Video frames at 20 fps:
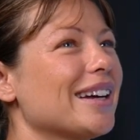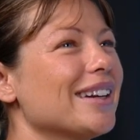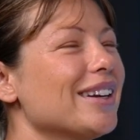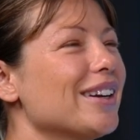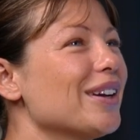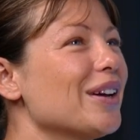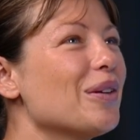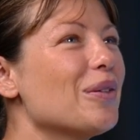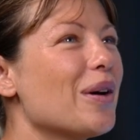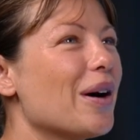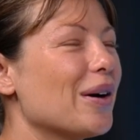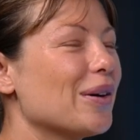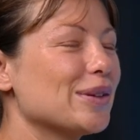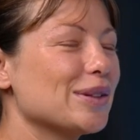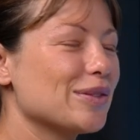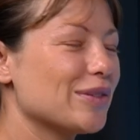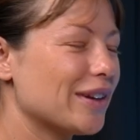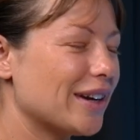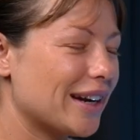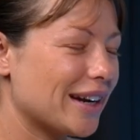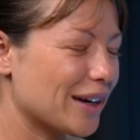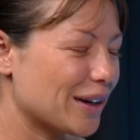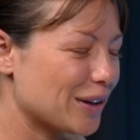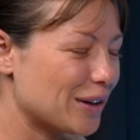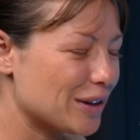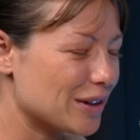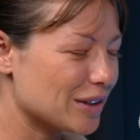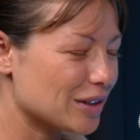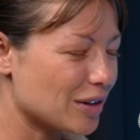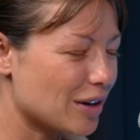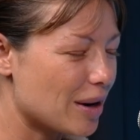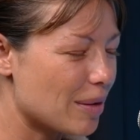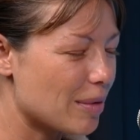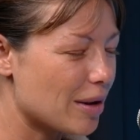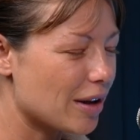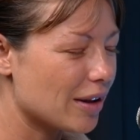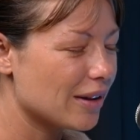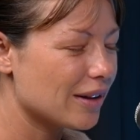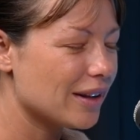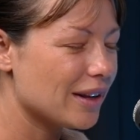I don't know what I was feeling. I couldn't describe it.